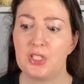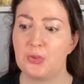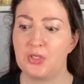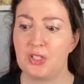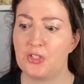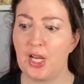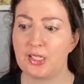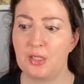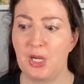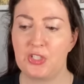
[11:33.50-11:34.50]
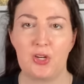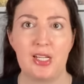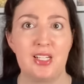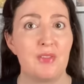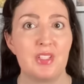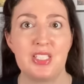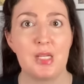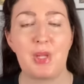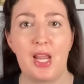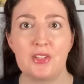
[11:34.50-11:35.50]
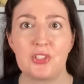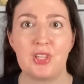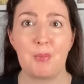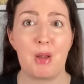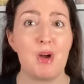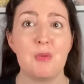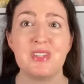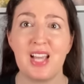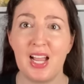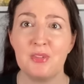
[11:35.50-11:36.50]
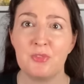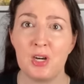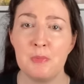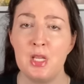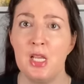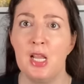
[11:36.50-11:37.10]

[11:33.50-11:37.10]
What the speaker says: This was to check to make sure I didn't have the same cancer that my mom died from.